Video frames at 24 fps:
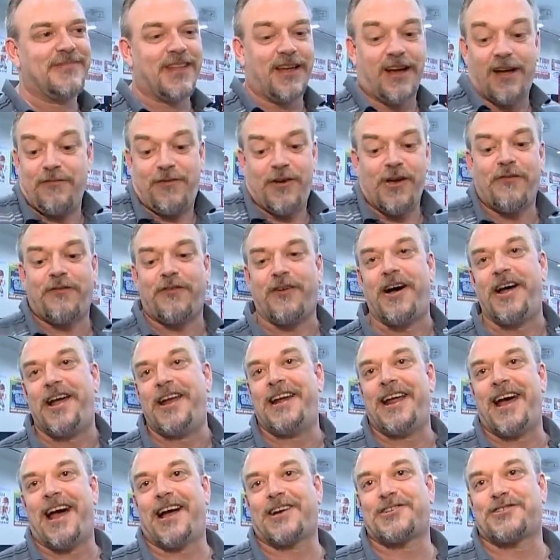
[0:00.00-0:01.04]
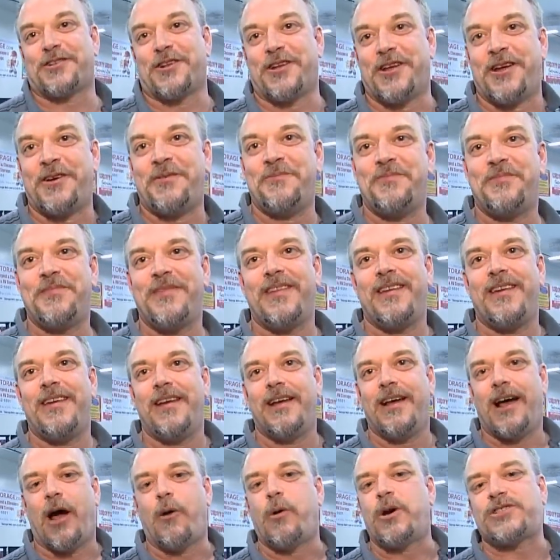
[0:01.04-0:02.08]
I feel fine actually.
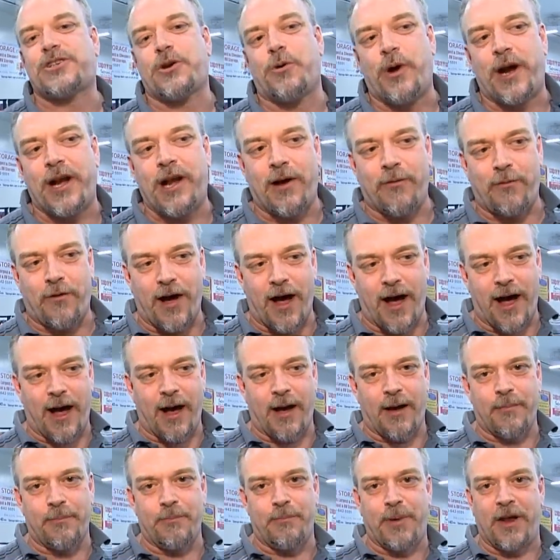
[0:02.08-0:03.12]
I wish it would have uh,